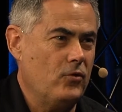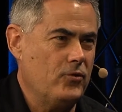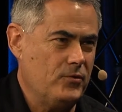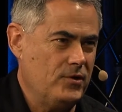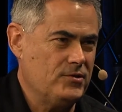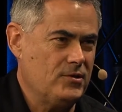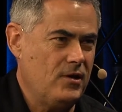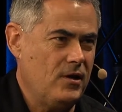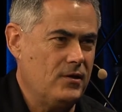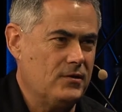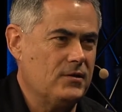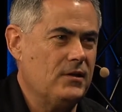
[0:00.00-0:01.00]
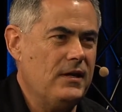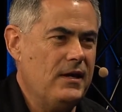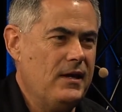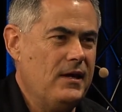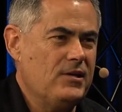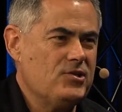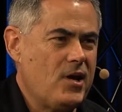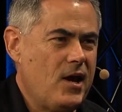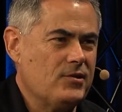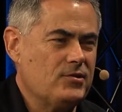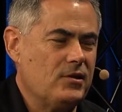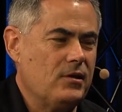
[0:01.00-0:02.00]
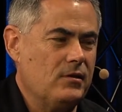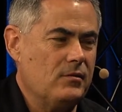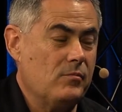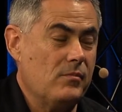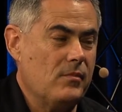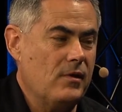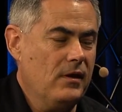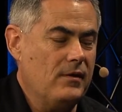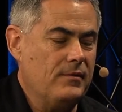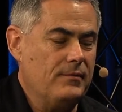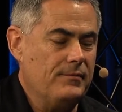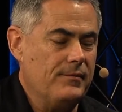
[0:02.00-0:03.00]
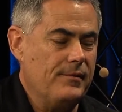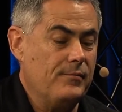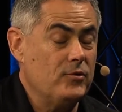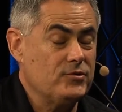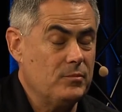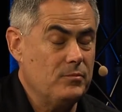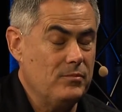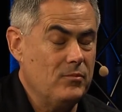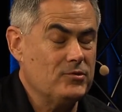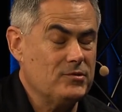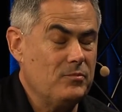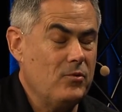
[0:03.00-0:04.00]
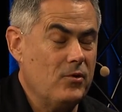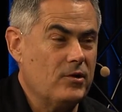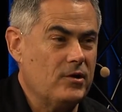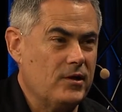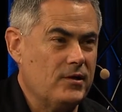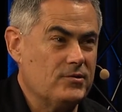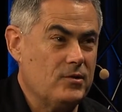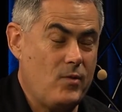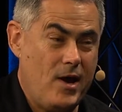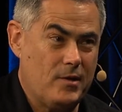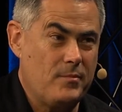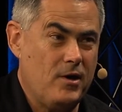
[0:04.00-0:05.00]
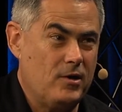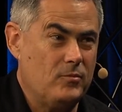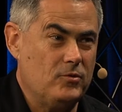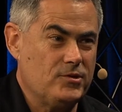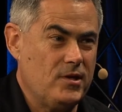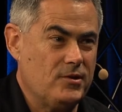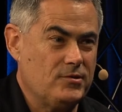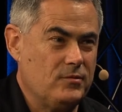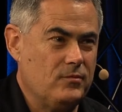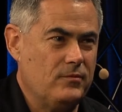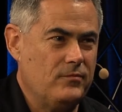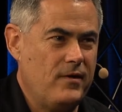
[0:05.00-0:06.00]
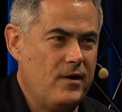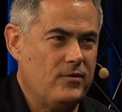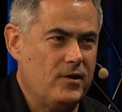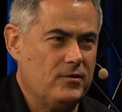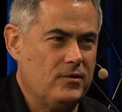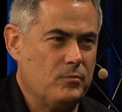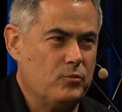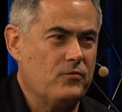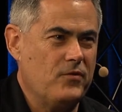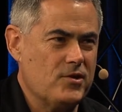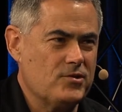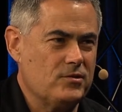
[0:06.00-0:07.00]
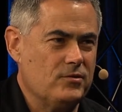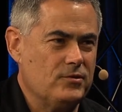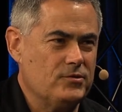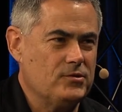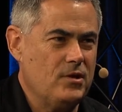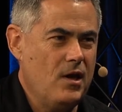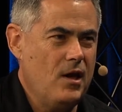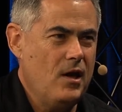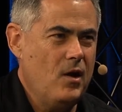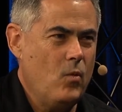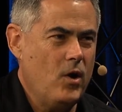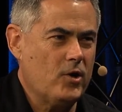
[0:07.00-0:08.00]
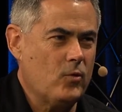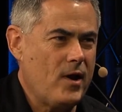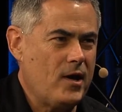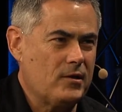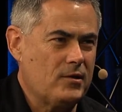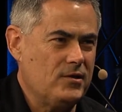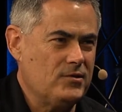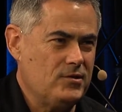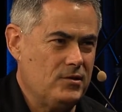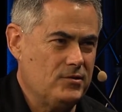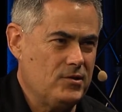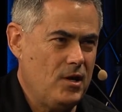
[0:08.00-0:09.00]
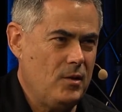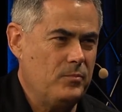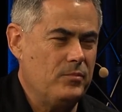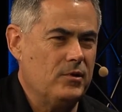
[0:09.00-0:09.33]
3-slot chassis. And most importantly, it's a rack mountable chassis. We found that the professionals want to rack these things up